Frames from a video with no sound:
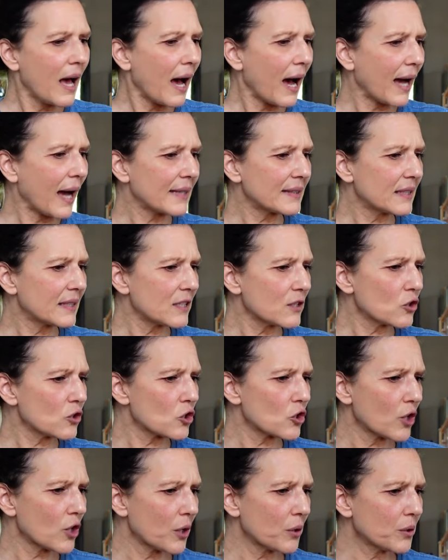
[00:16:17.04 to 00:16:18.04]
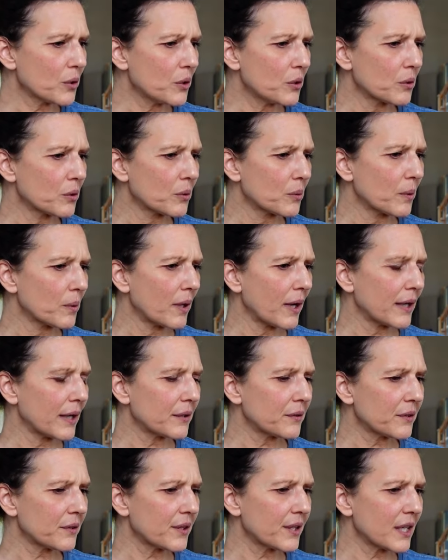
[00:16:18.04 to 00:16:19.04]
I didn't show you, I
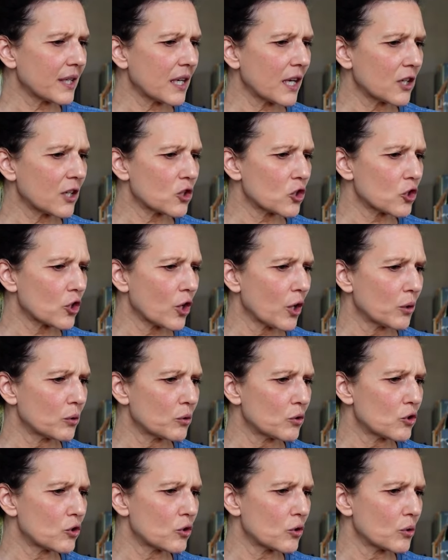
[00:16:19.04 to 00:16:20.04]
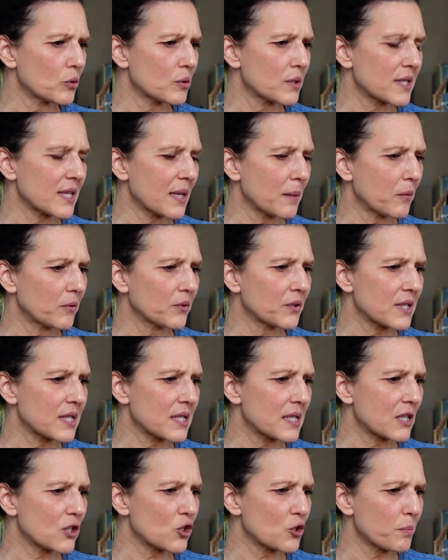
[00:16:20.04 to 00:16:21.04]
don't think I showed you some of the
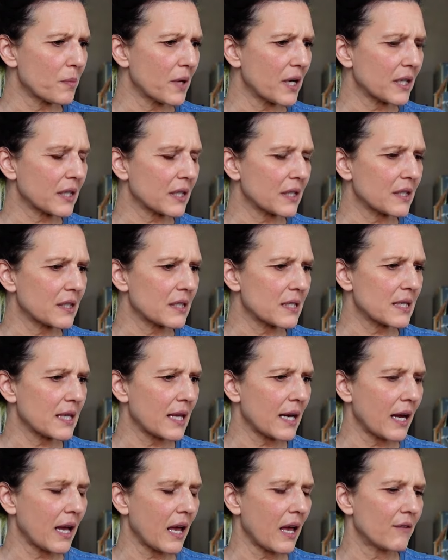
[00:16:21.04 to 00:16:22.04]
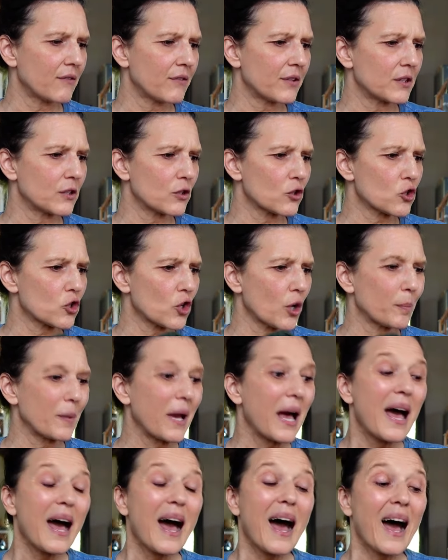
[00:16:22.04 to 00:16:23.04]
stitch markers that I have in the shop.
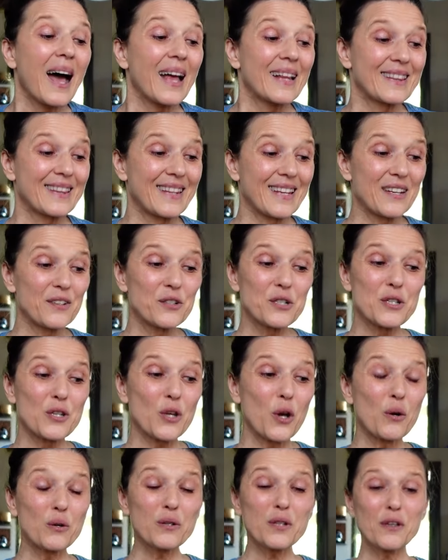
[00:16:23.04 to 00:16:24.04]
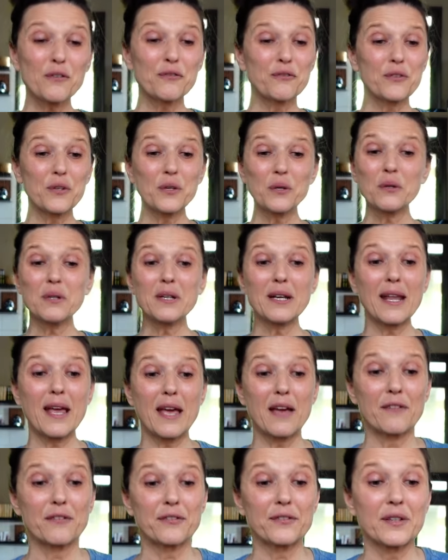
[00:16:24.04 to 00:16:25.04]
There is only a few
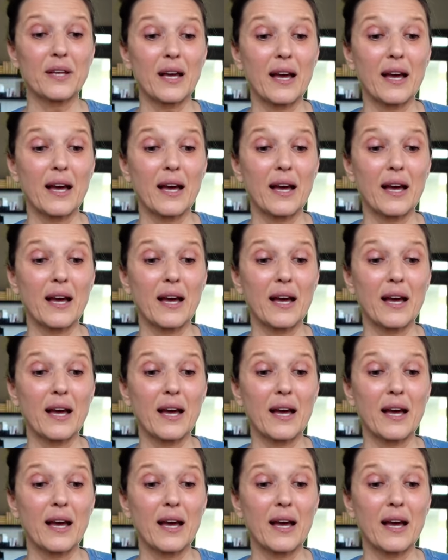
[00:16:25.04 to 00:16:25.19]
left.